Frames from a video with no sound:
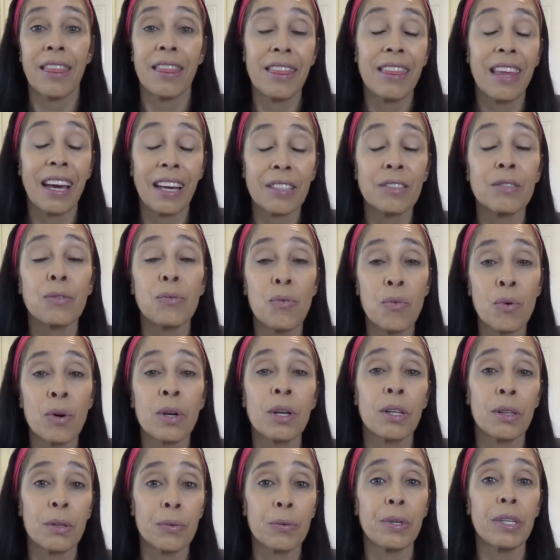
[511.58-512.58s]
That's one
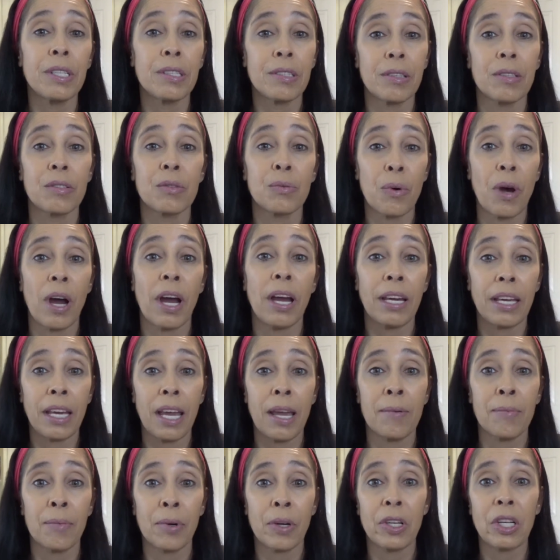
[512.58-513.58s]
of the reasons why I
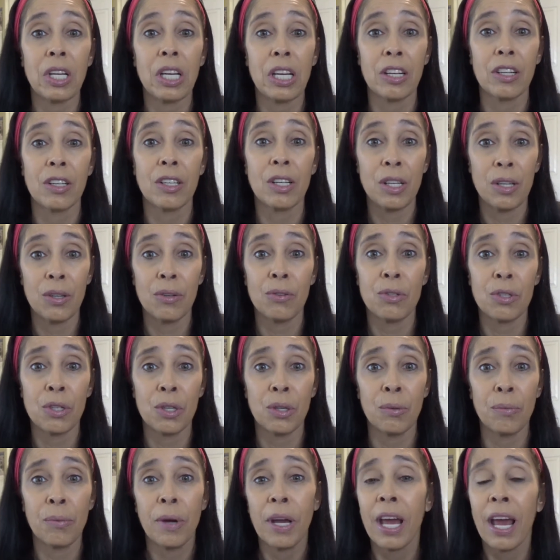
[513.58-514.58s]
came on here to
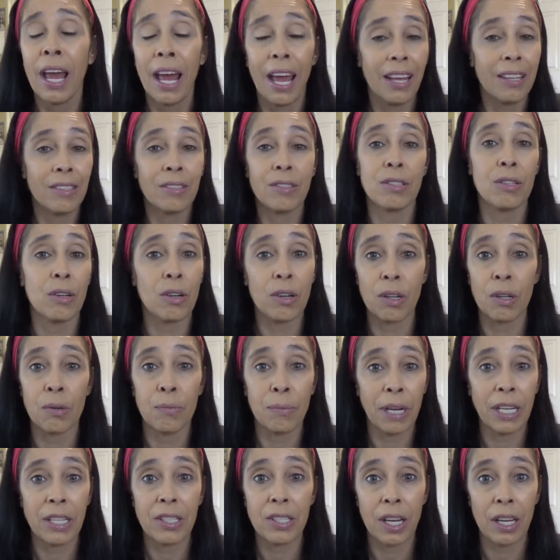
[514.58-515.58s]
YouTube and started
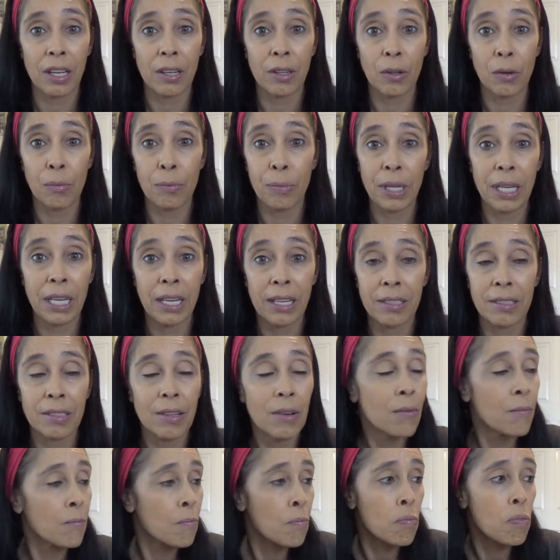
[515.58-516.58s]
my channel,
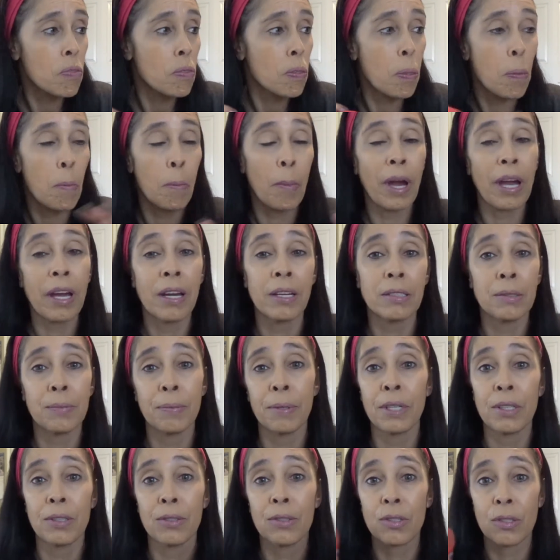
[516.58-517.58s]
because my
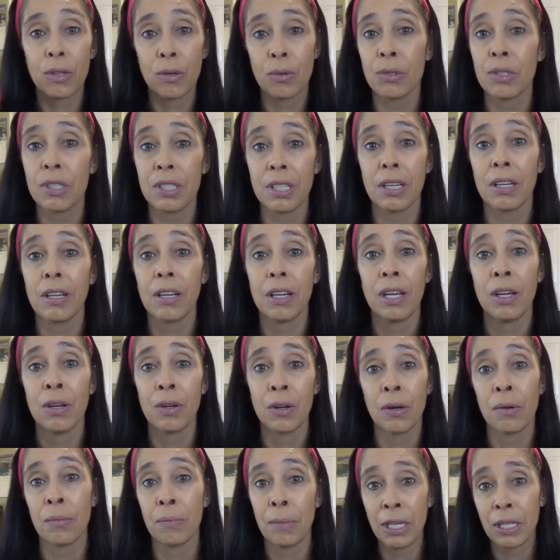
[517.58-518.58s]
husband is so sick of
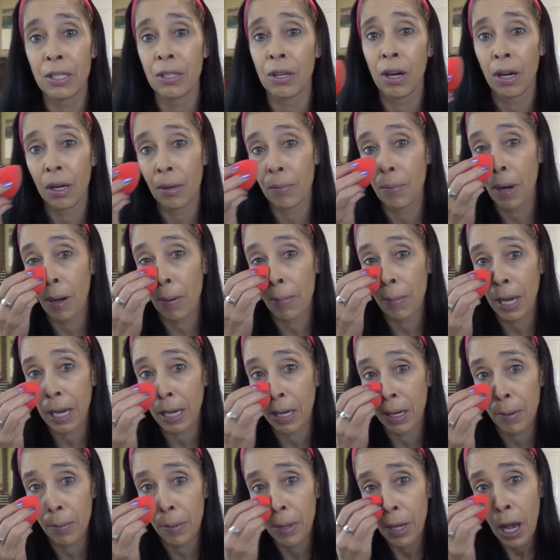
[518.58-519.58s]
hearing me talk about
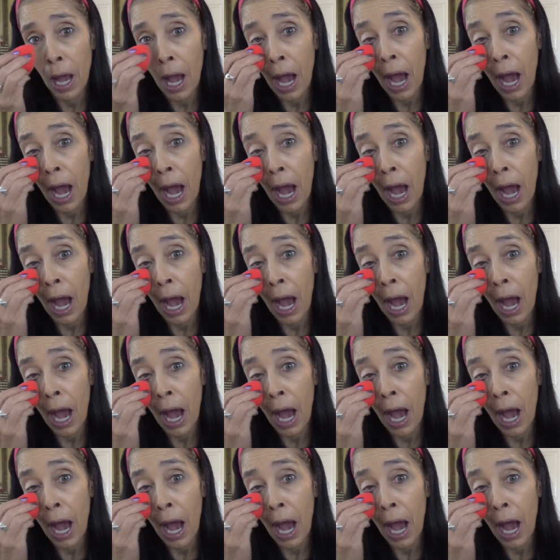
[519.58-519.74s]
makeup.